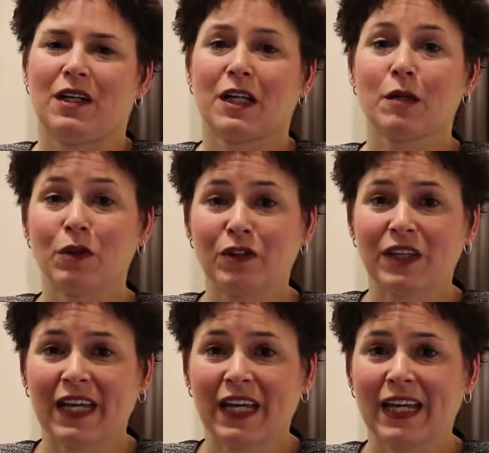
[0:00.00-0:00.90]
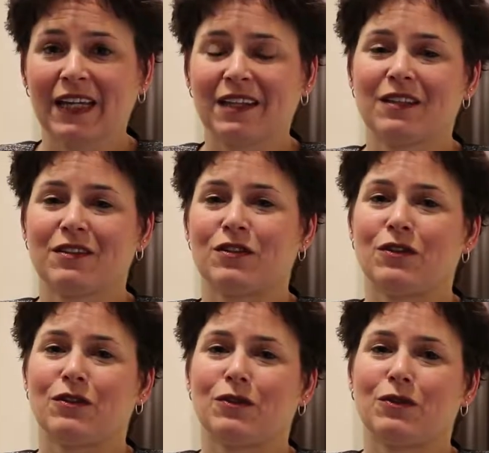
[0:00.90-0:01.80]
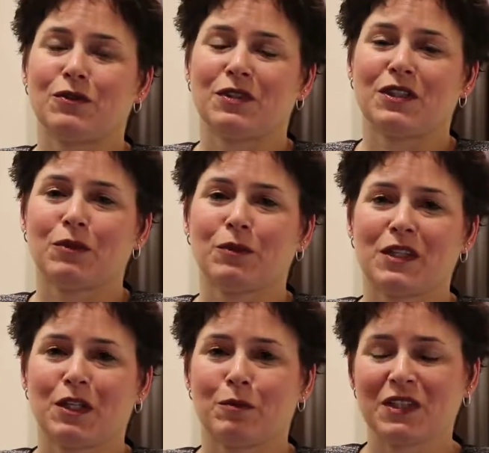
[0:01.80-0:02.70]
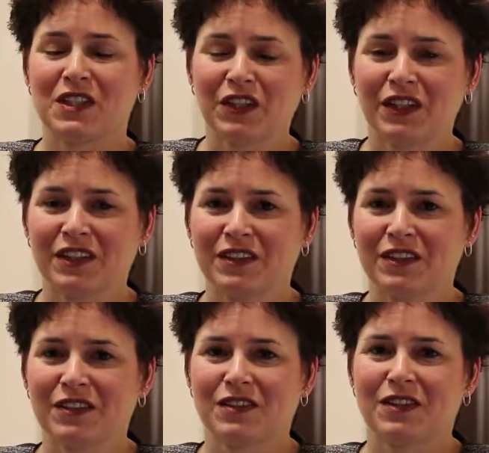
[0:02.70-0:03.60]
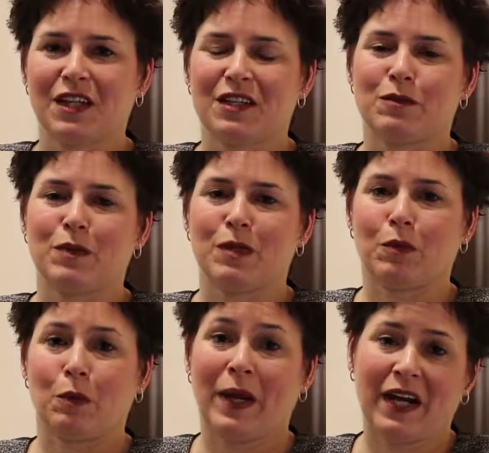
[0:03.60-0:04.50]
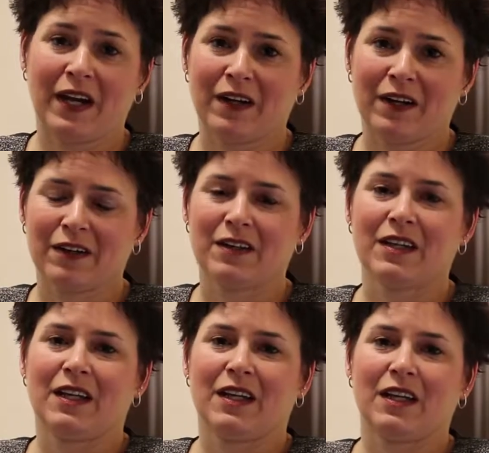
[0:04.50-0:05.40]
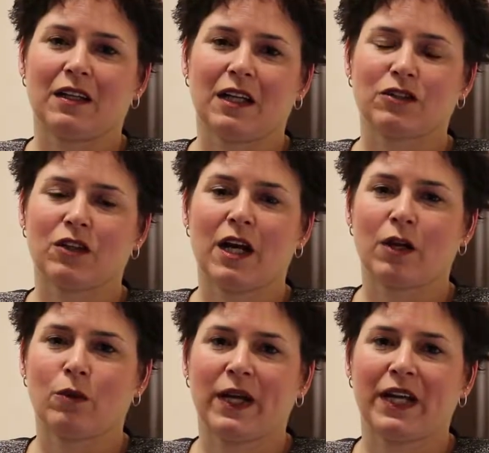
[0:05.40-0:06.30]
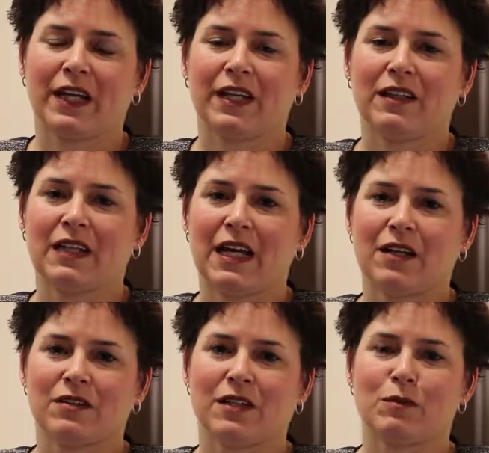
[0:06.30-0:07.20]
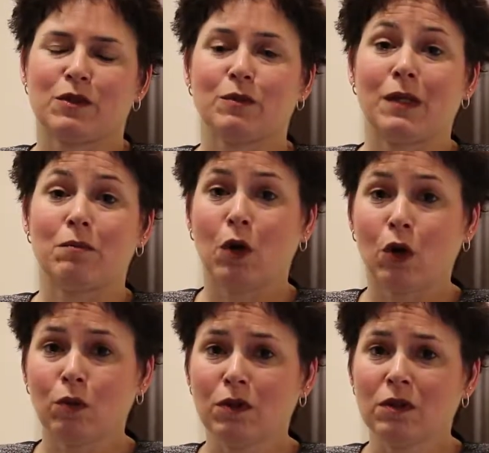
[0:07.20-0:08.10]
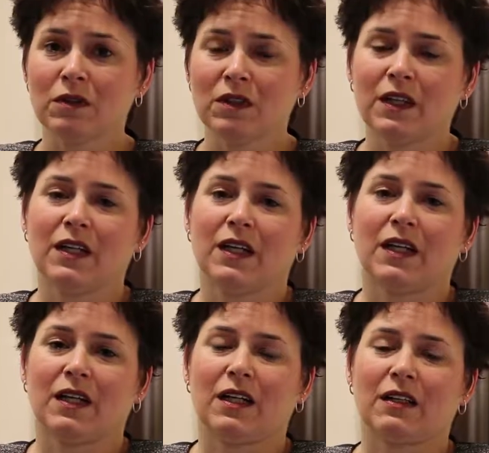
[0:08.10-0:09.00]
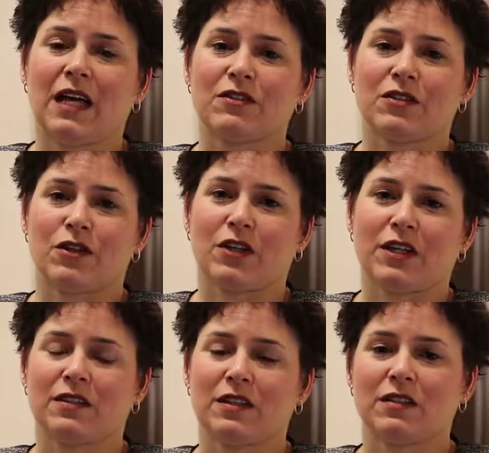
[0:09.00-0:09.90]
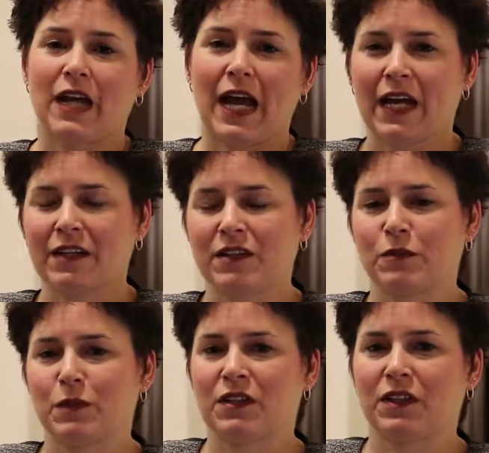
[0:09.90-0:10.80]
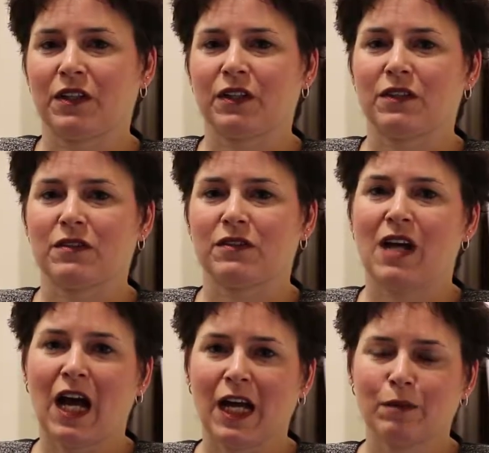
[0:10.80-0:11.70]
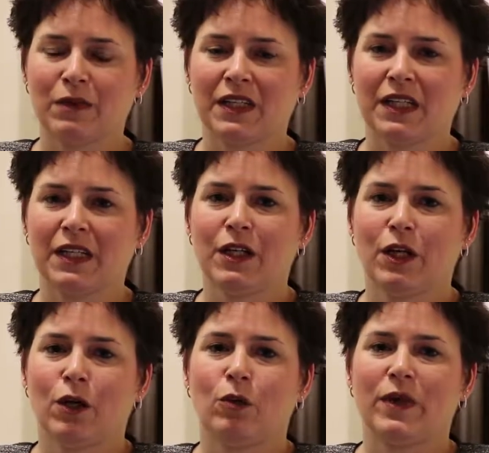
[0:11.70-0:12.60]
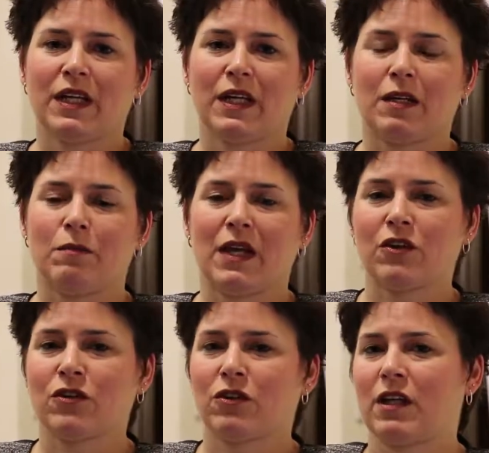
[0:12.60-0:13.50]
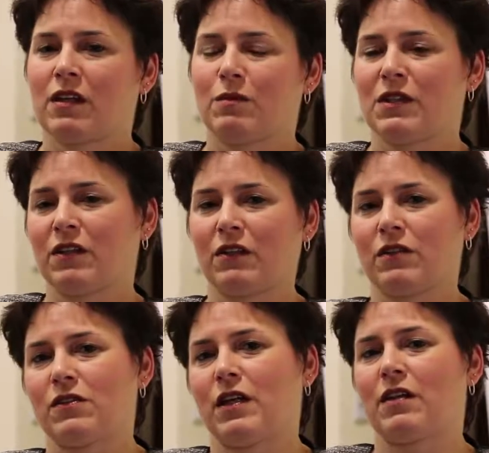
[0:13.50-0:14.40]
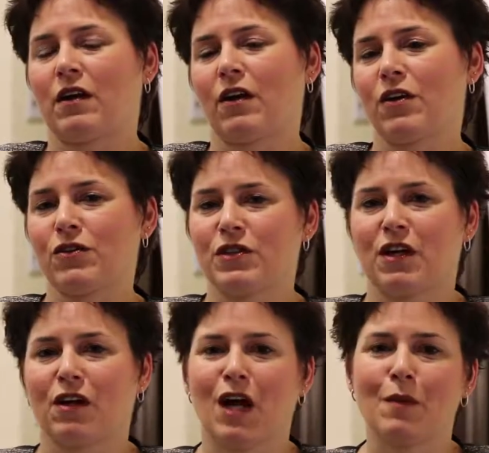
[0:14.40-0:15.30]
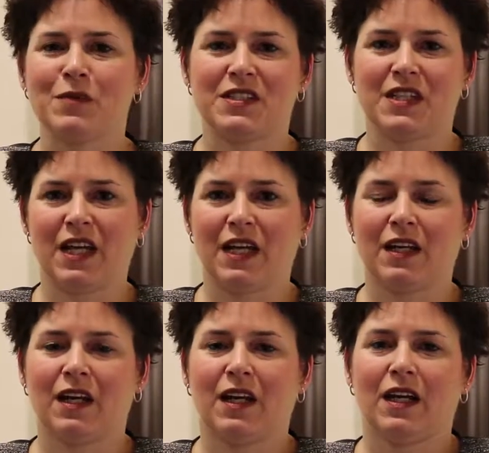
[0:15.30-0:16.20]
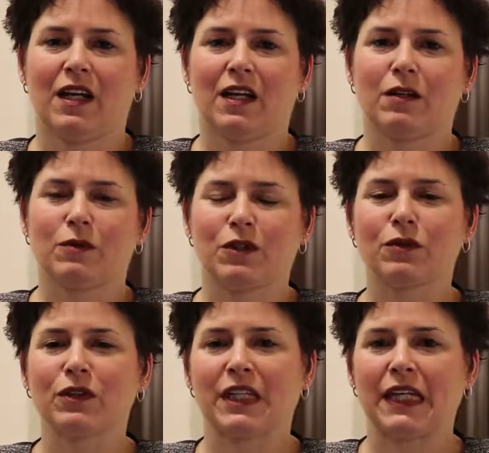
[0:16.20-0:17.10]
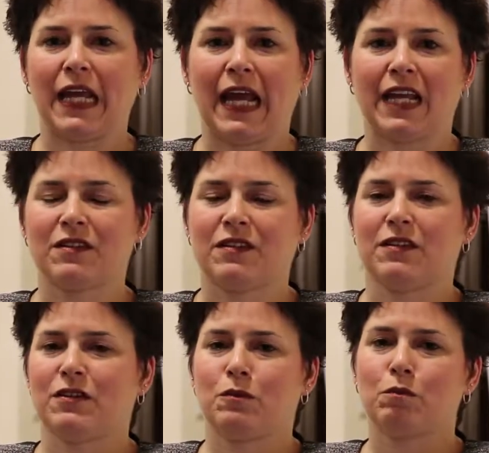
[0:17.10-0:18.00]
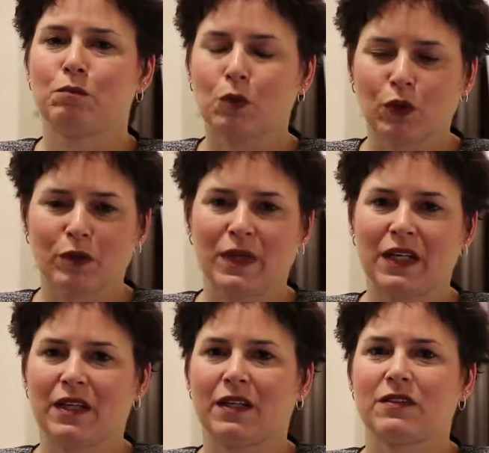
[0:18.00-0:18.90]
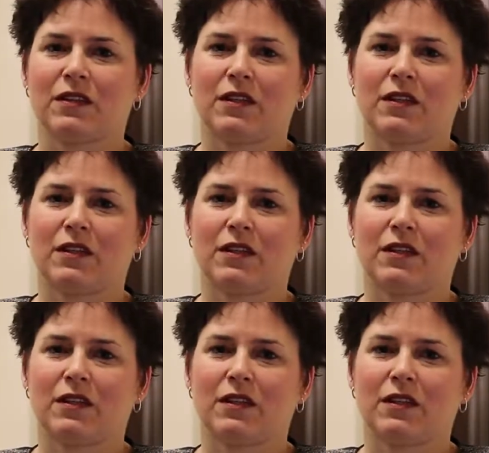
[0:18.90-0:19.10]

communicate, to deal with their materials, to be prepared in an electronic way allows them to be mobile, allows our trustees to access materials timely. We can make sure that the materials that they're using are up to date, which really enhances board meetings